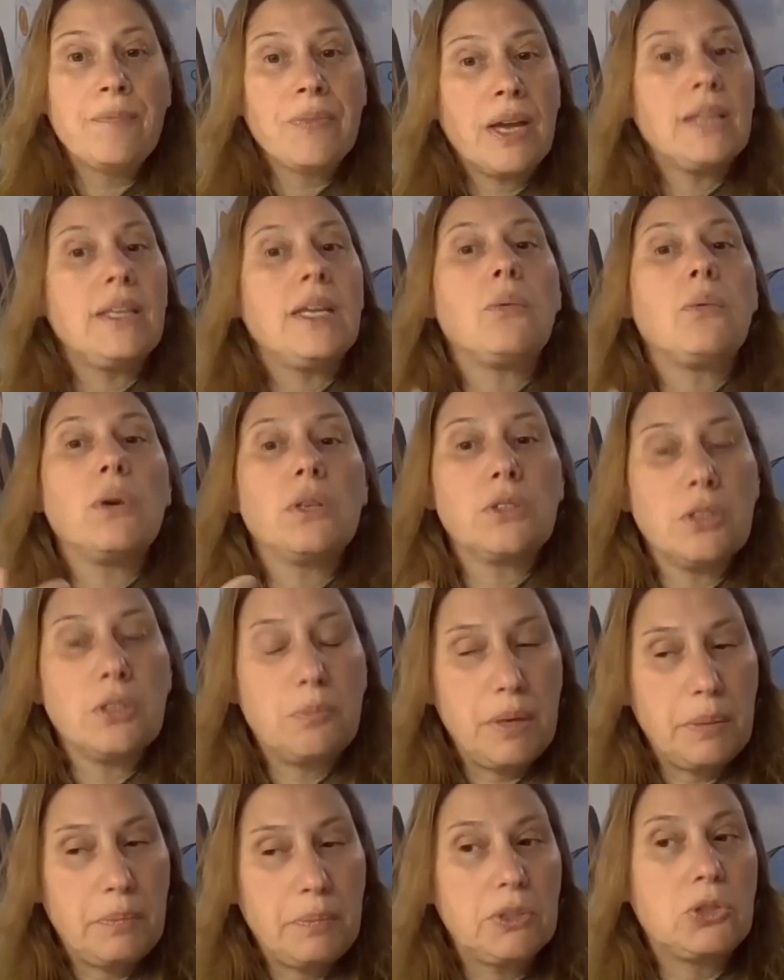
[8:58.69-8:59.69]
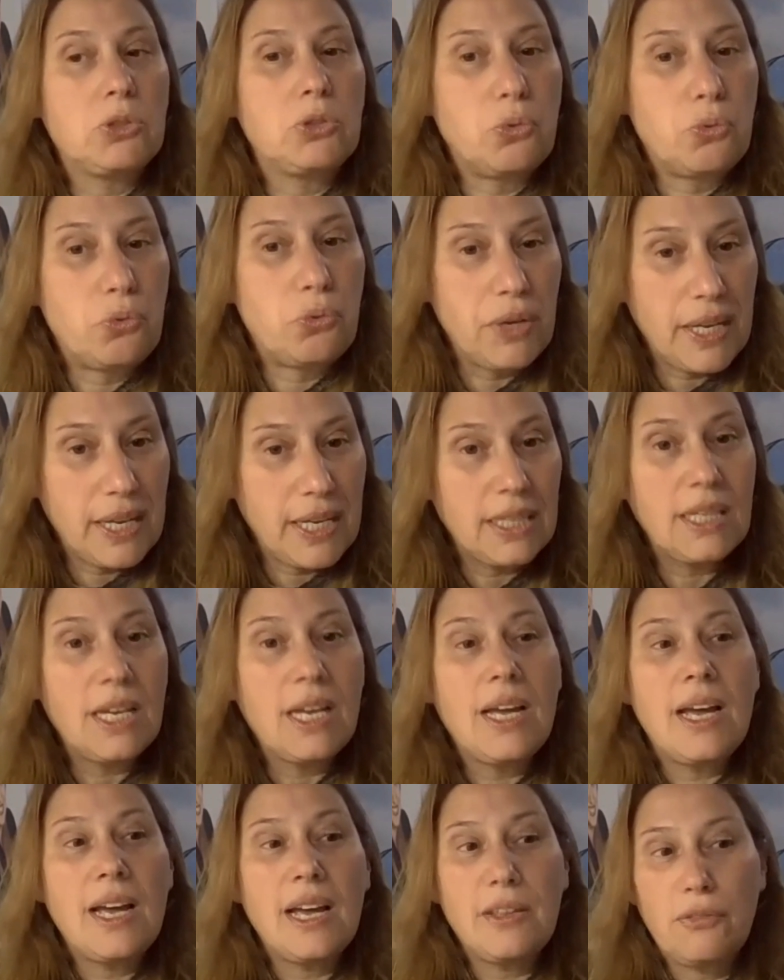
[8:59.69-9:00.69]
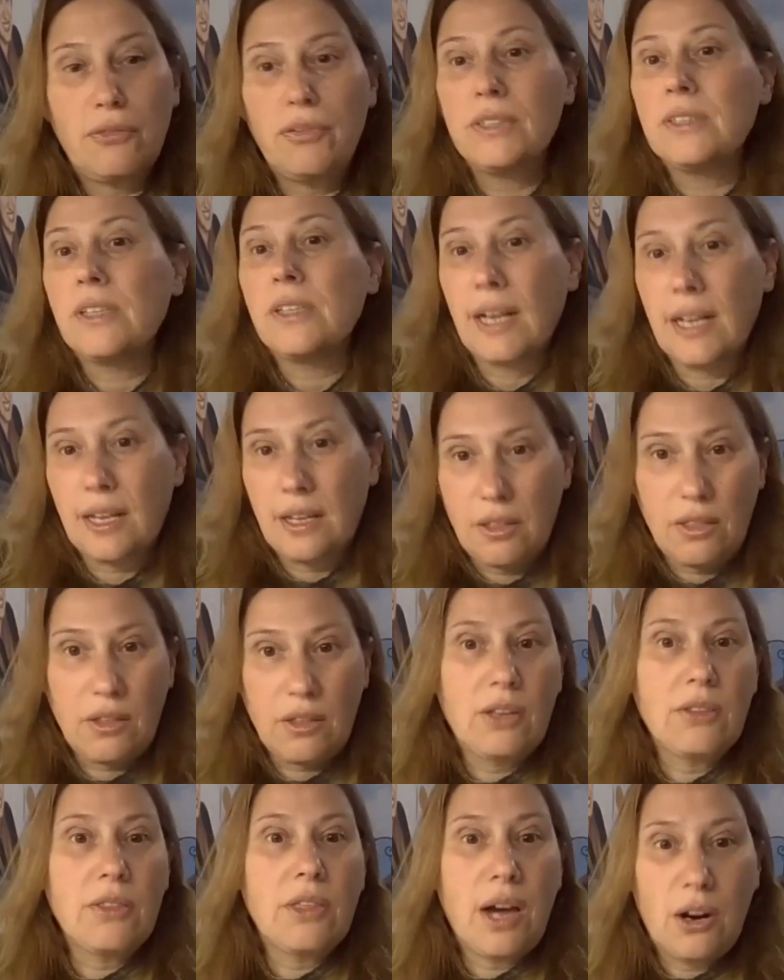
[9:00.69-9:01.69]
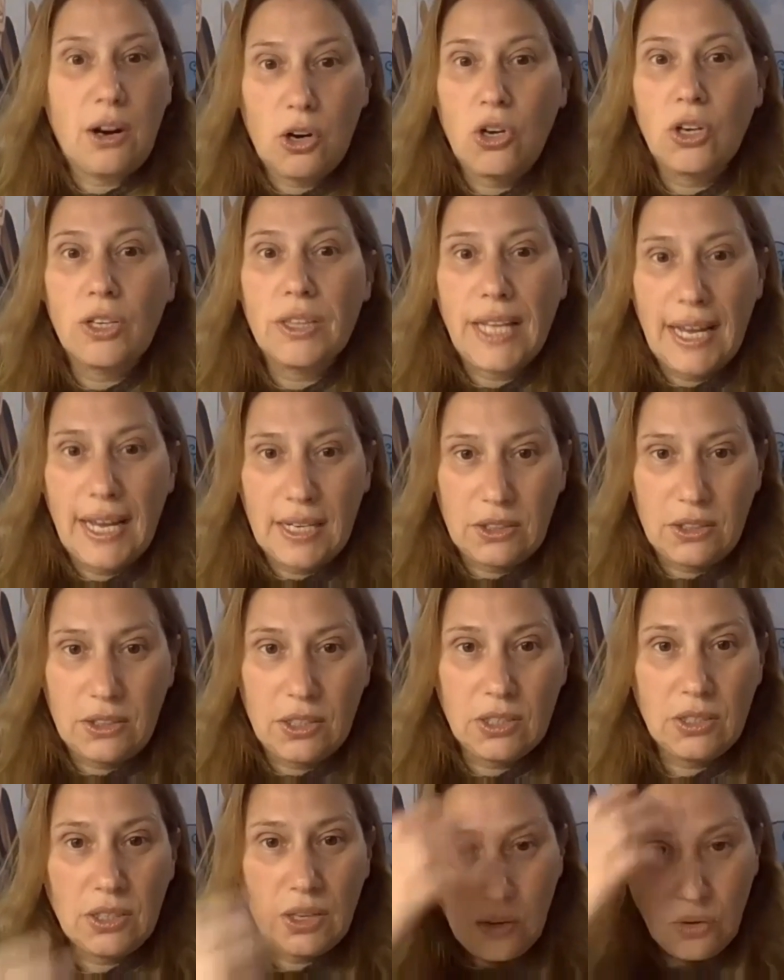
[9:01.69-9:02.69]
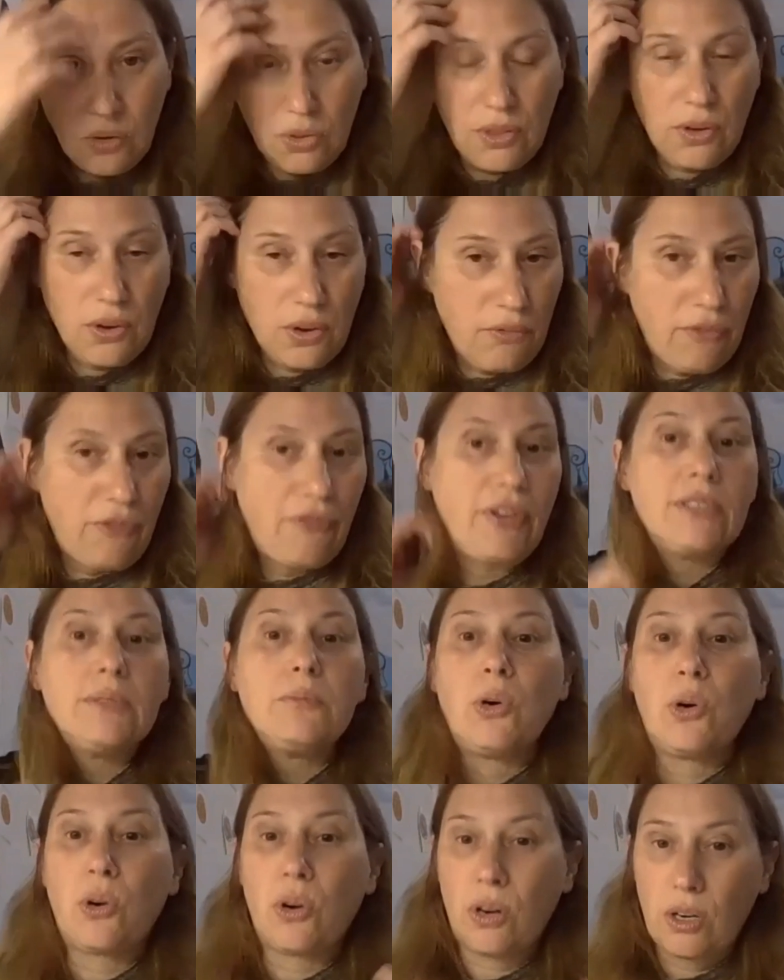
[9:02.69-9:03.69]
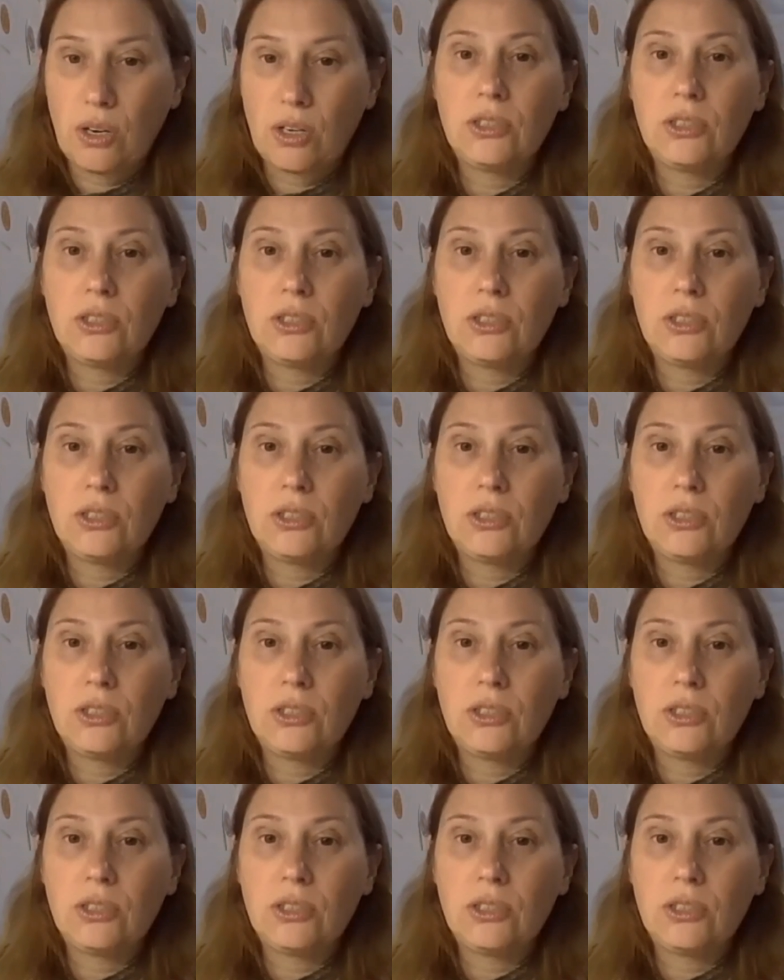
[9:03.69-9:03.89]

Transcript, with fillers: And I wanted people to read and feel like they are connected and they feel more